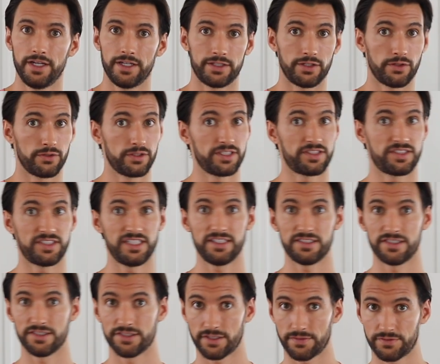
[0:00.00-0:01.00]
There are the
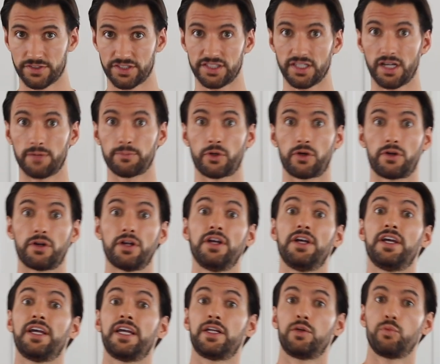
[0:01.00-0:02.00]
seasons of summer
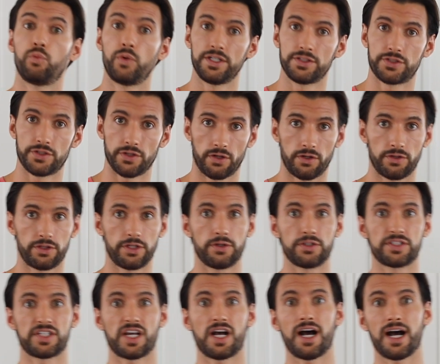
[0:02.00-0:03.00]
and winter. There
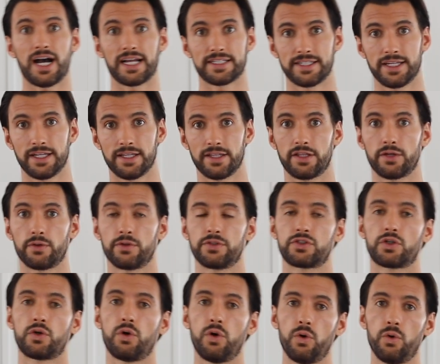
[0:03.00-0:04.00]
is hot, there is
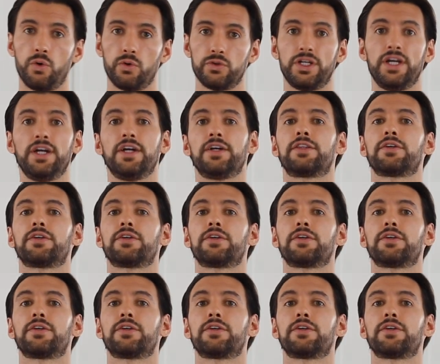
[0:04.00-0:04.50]
cold.